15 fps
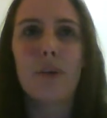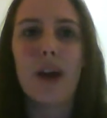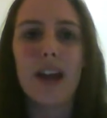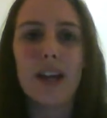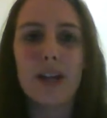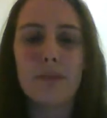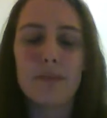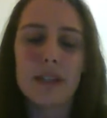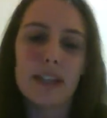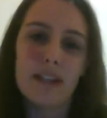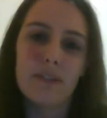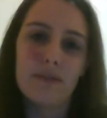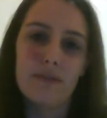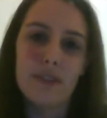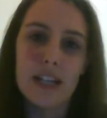where it'd be
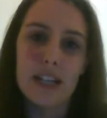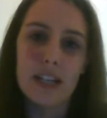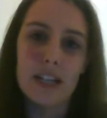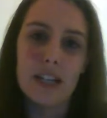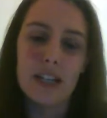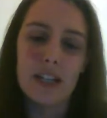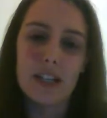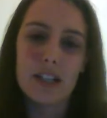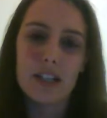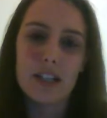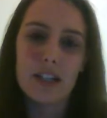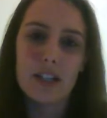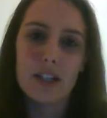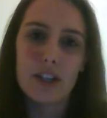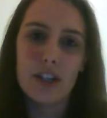
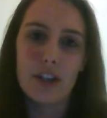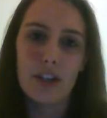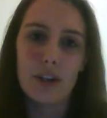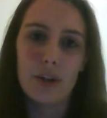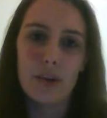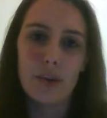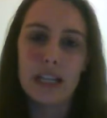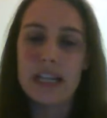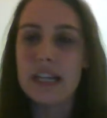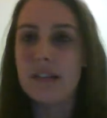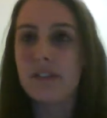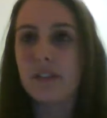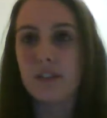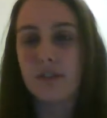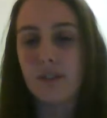convenient to
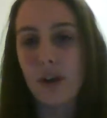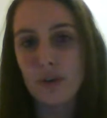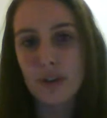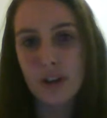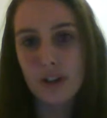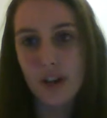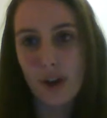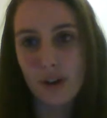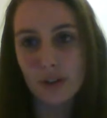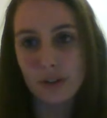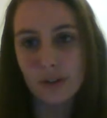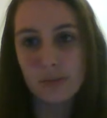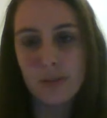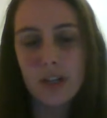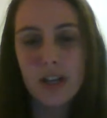leave your phone at
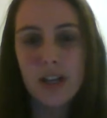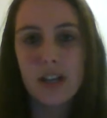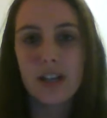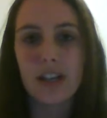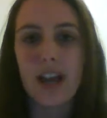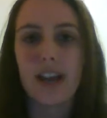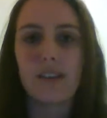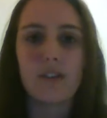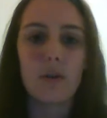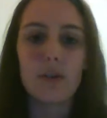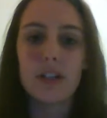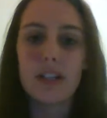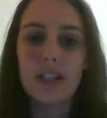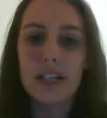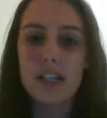home, you had no
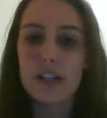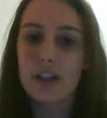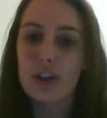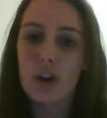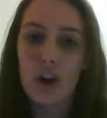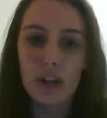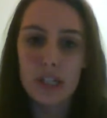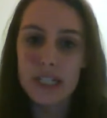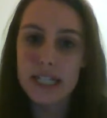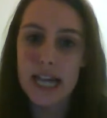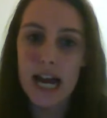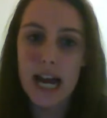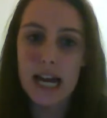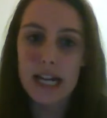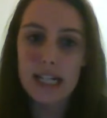one you need to
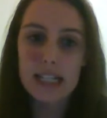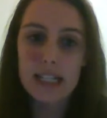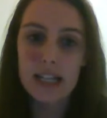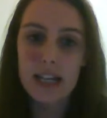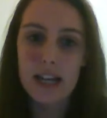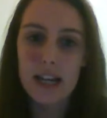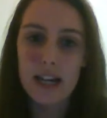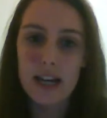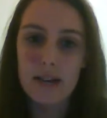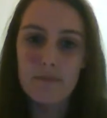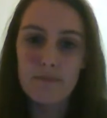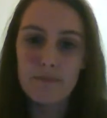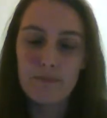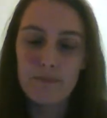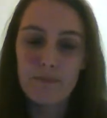contact.
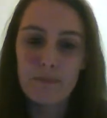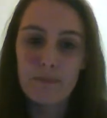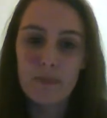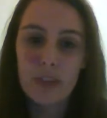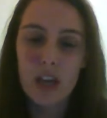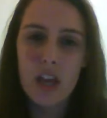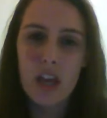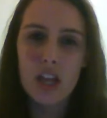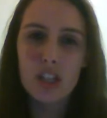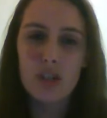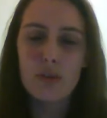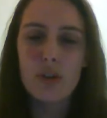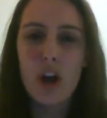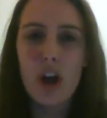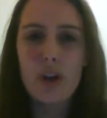
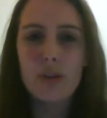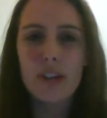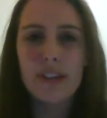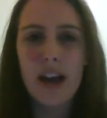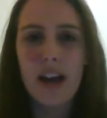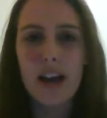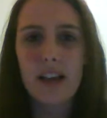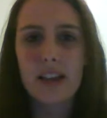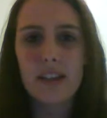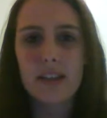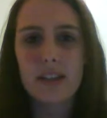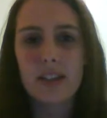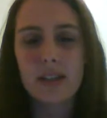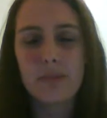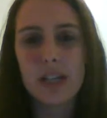So not only that
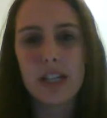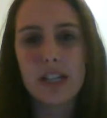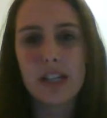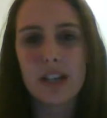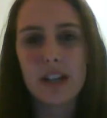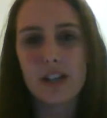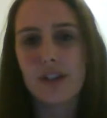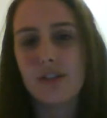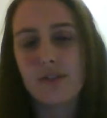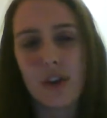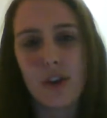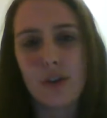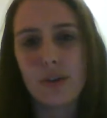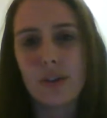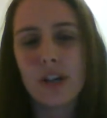this media and your
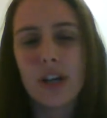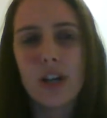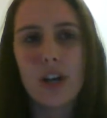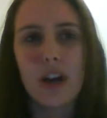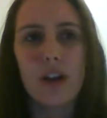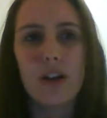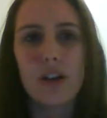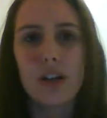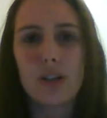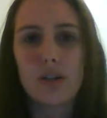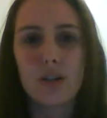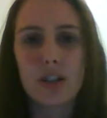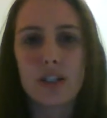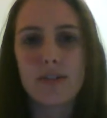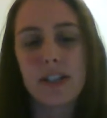phone are a
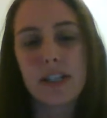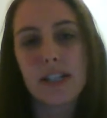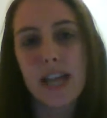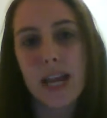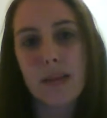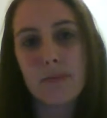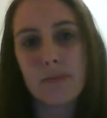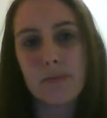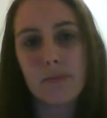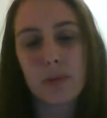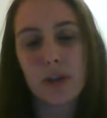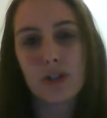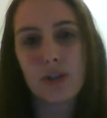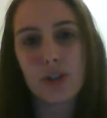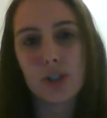source of entertainment,
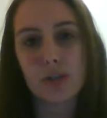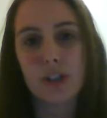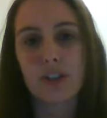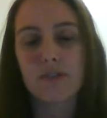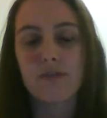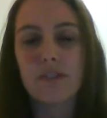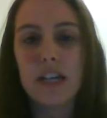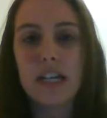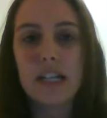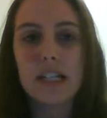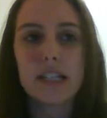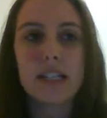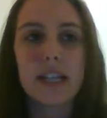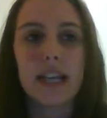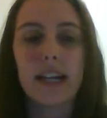but it's also a
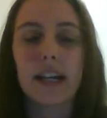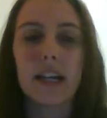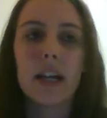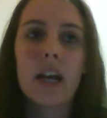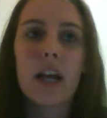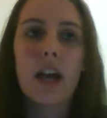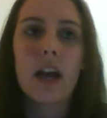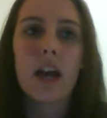convenience thing,